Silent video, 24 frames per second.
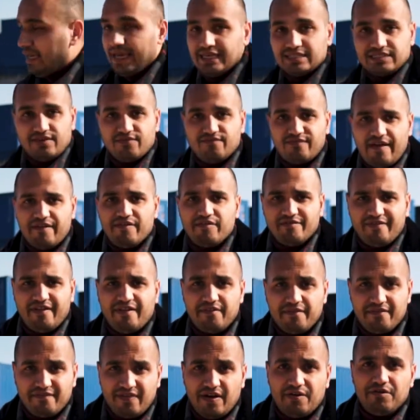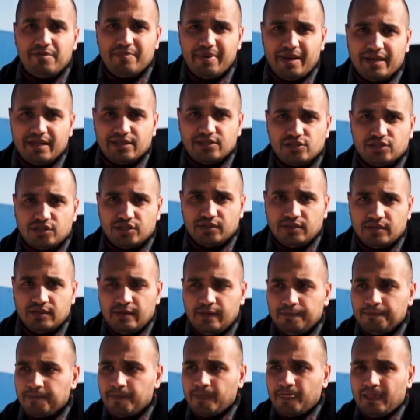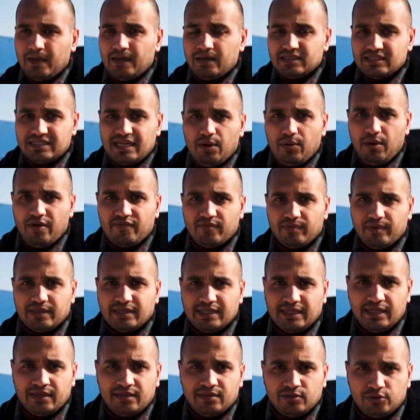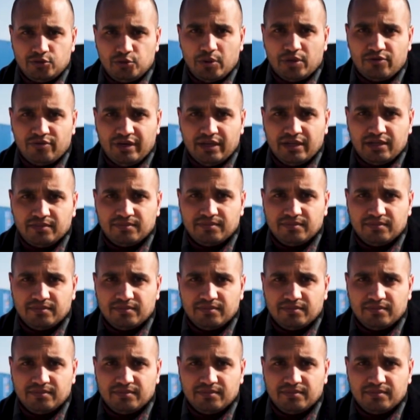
is a very bad engine. Stay away from it. Dylan, do you agree?